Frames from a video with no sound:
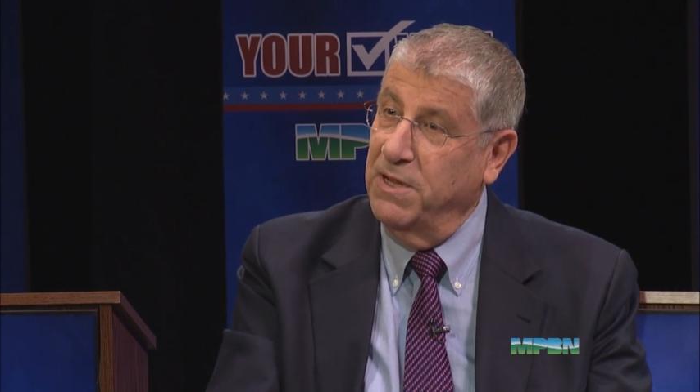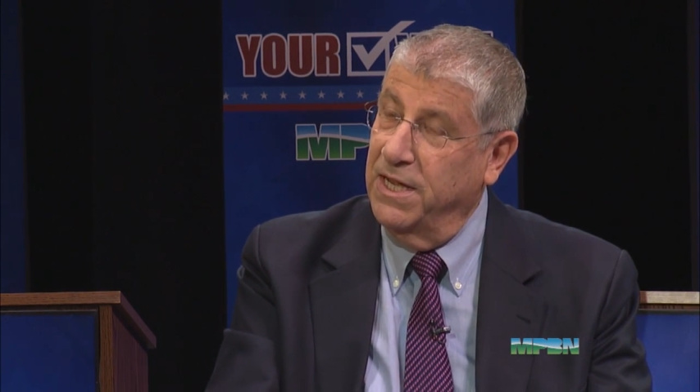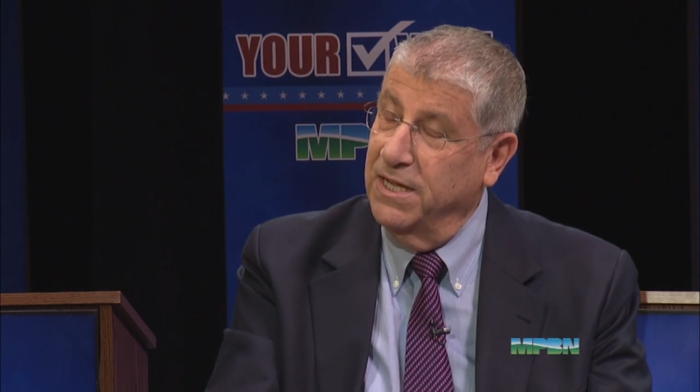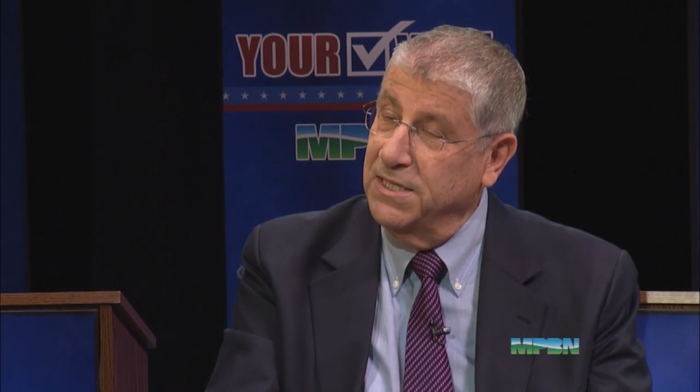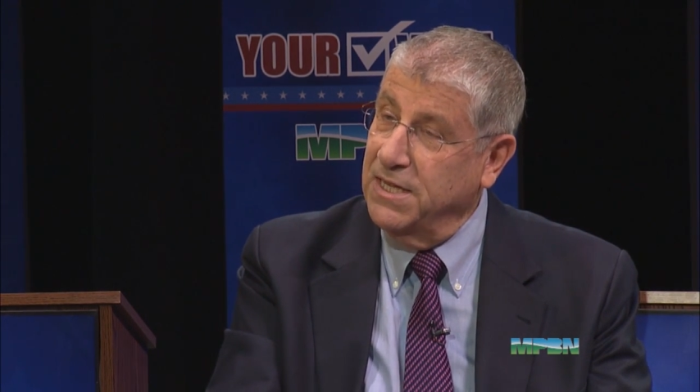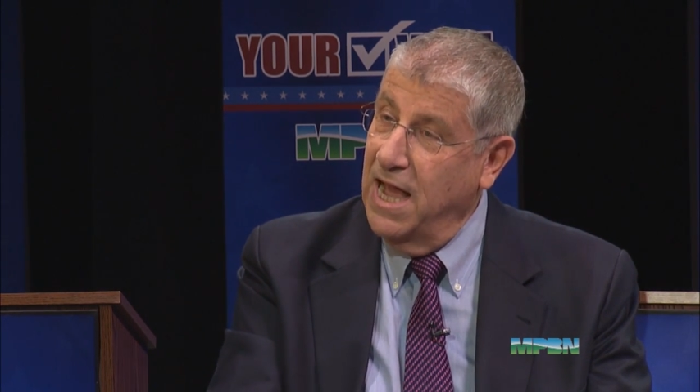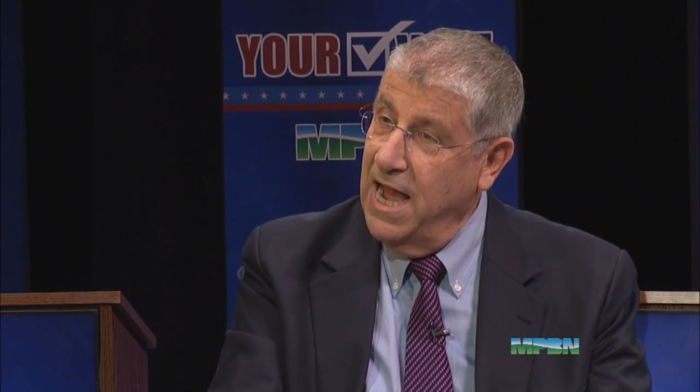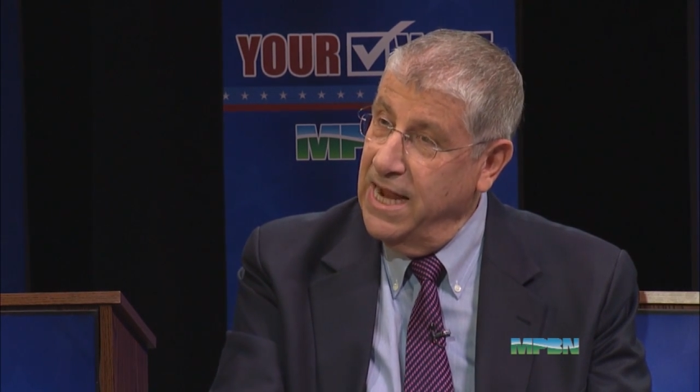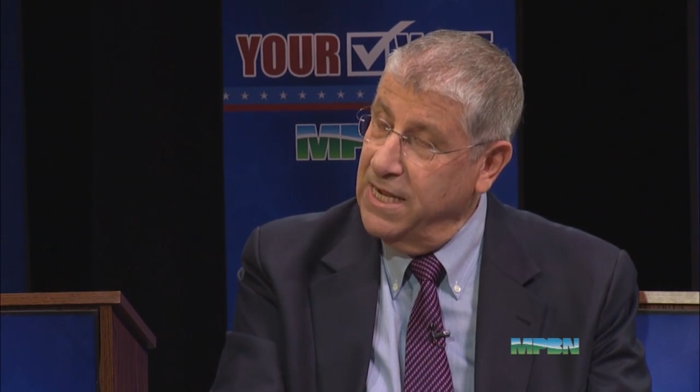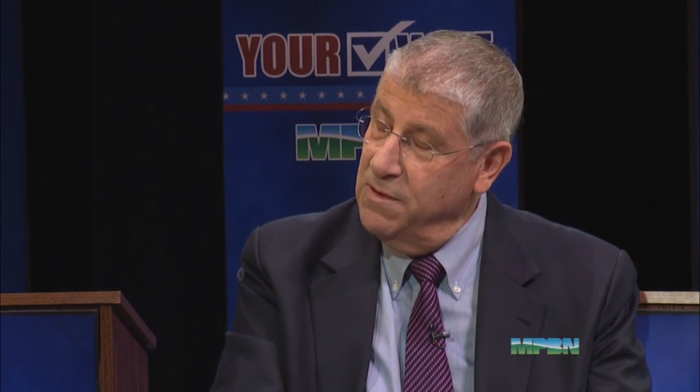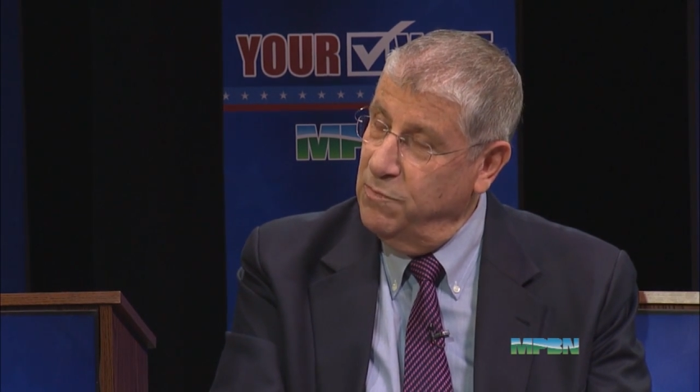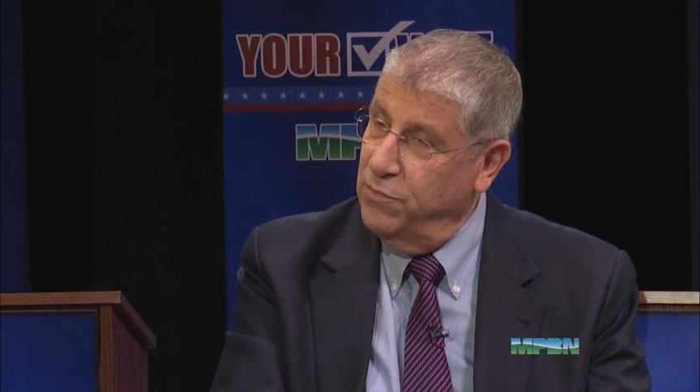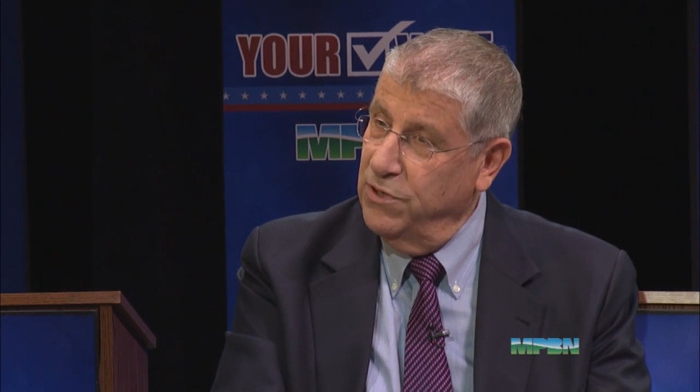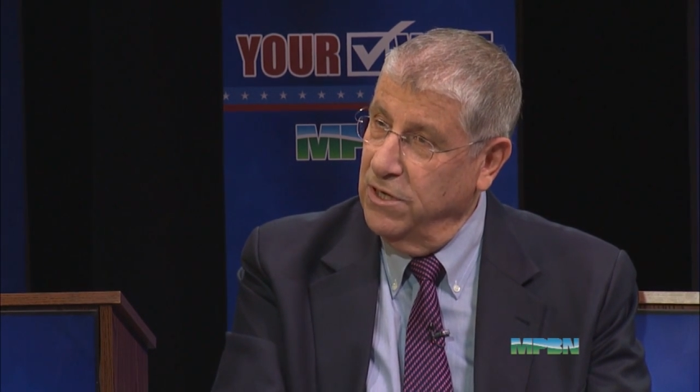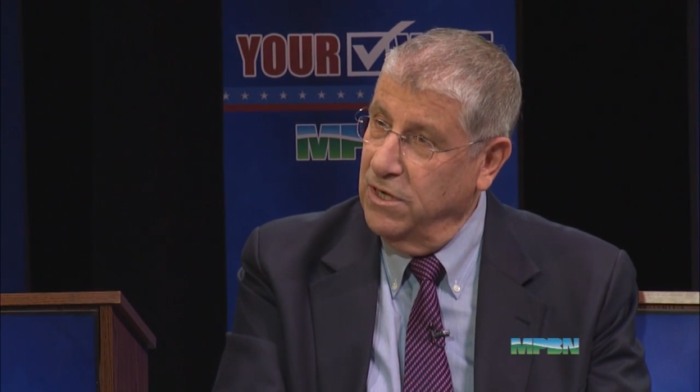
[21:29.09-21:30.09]
because I
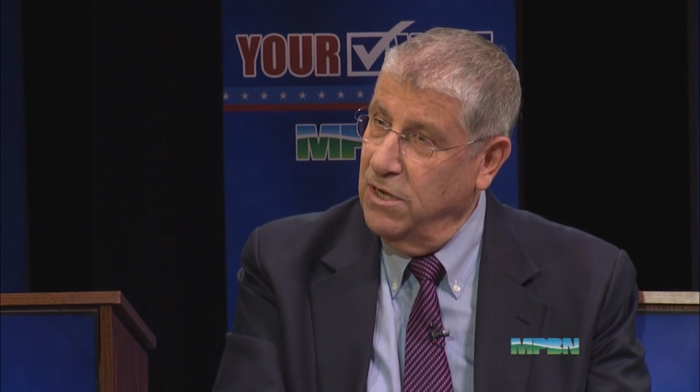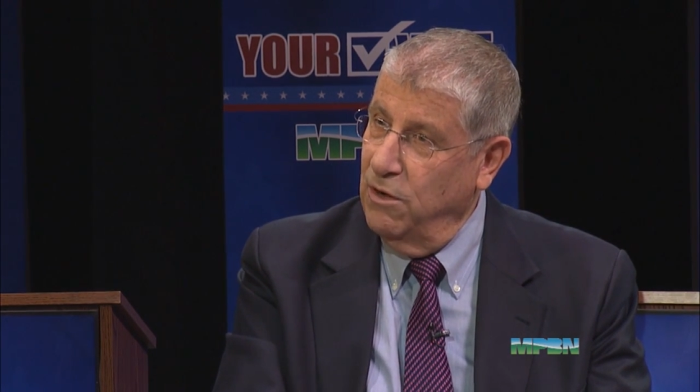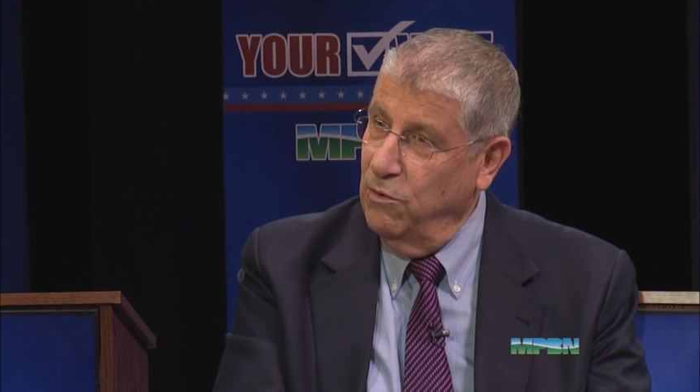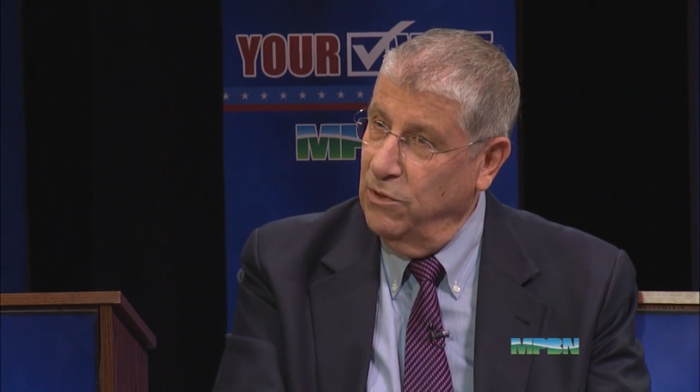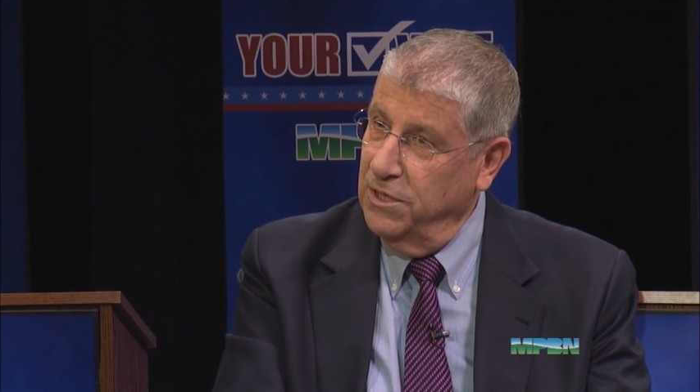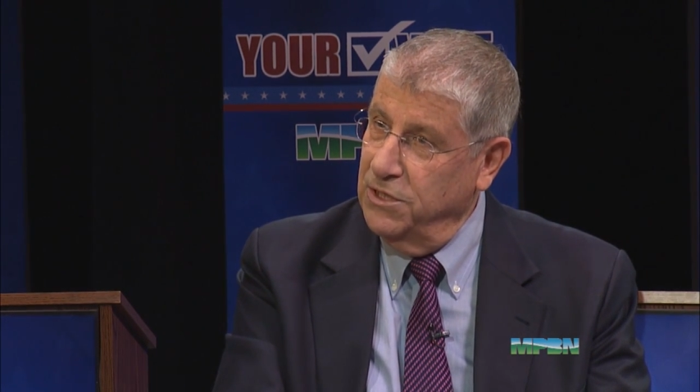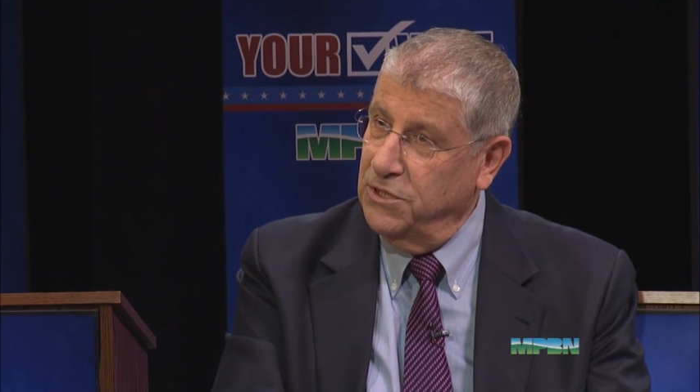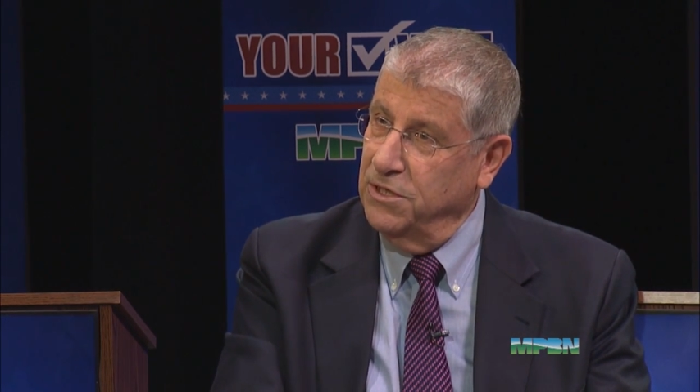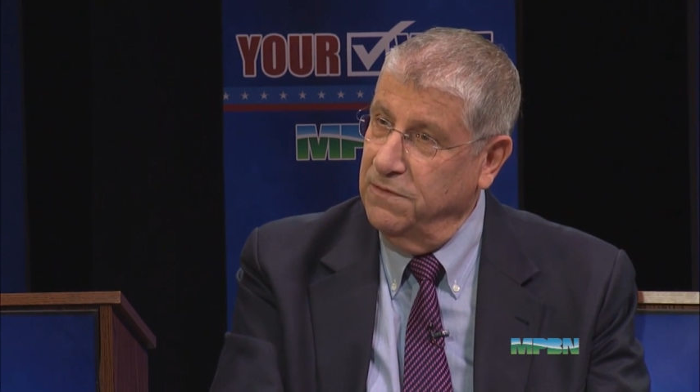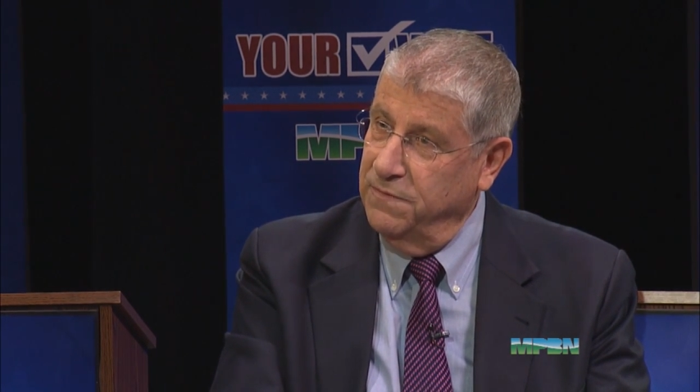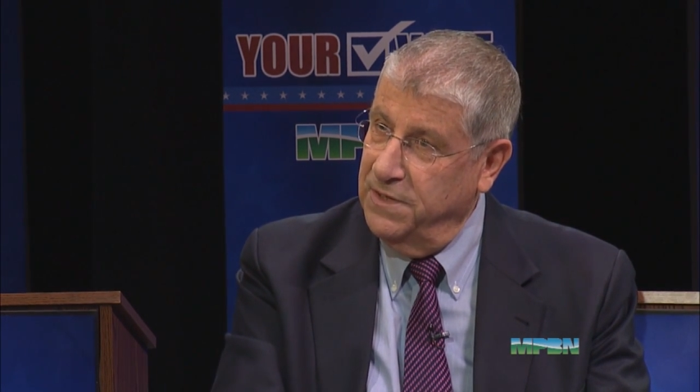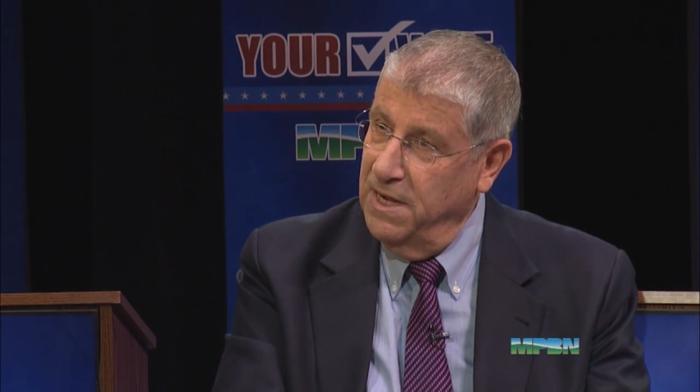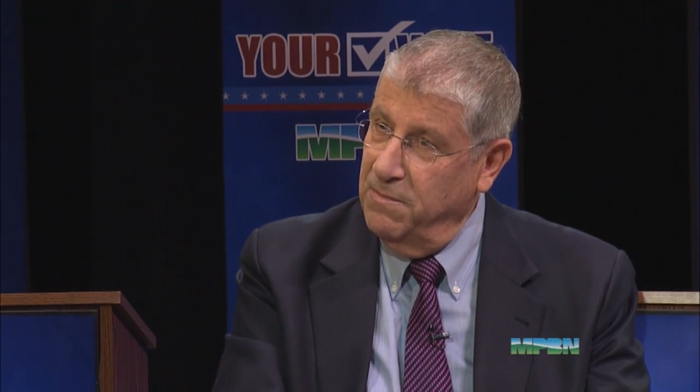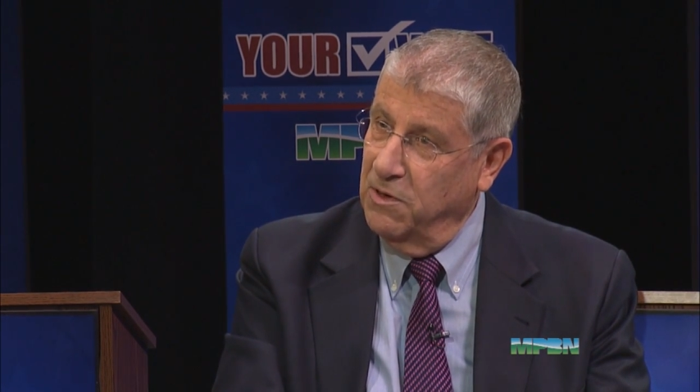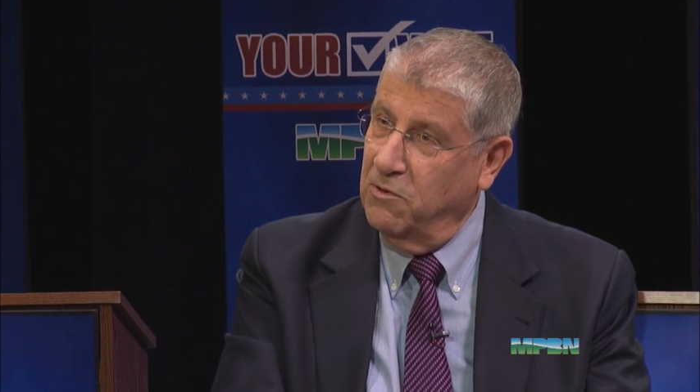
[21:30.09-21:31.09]
can put a coalition
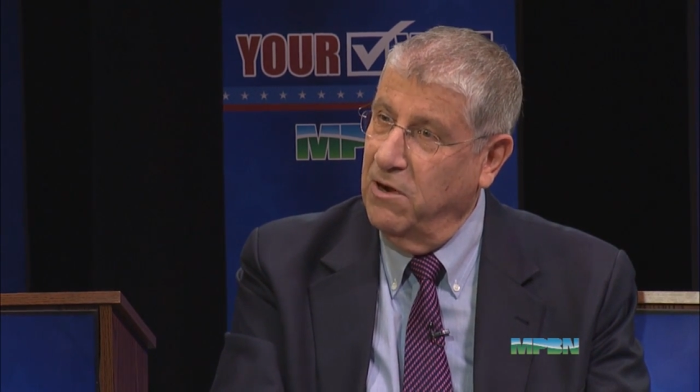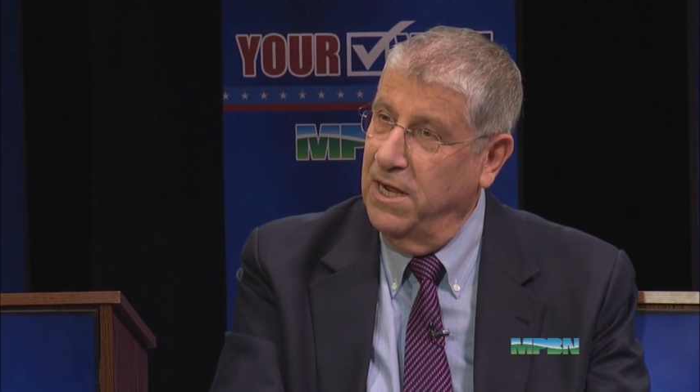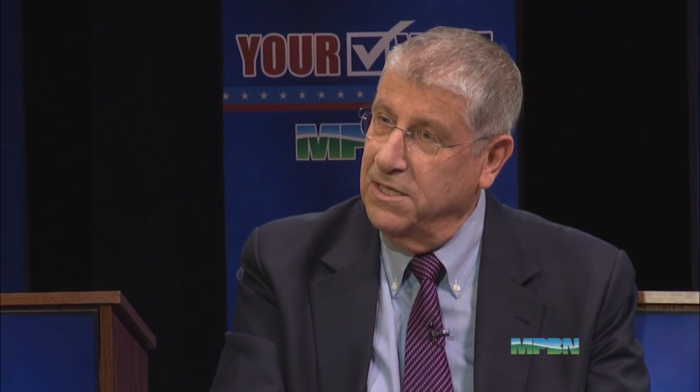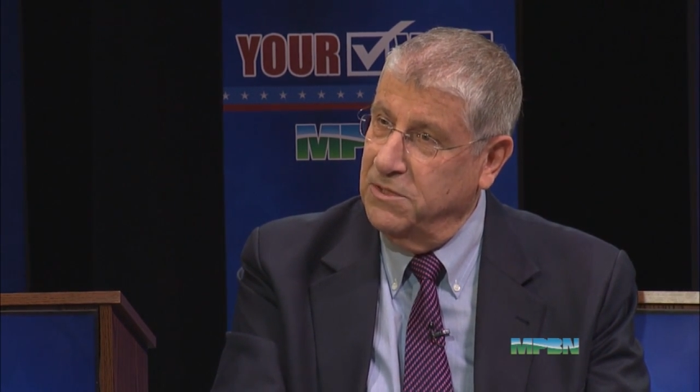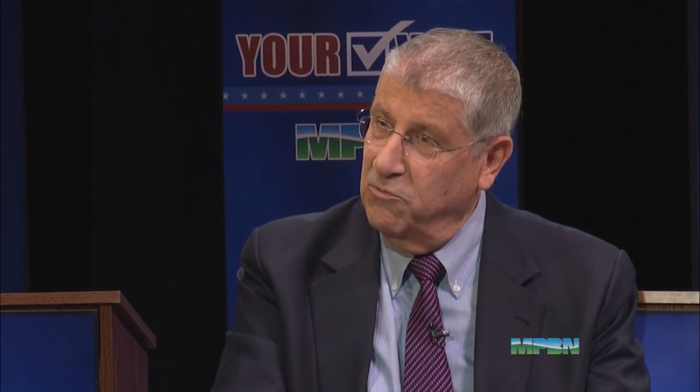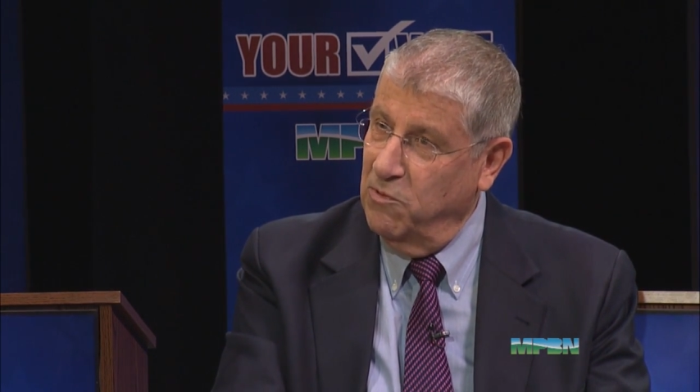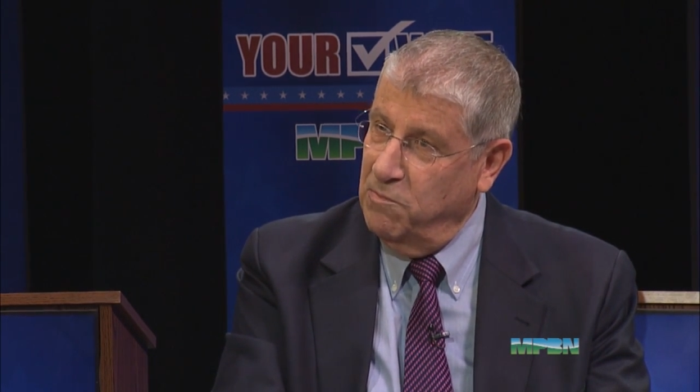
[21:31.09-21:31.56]
of Democrats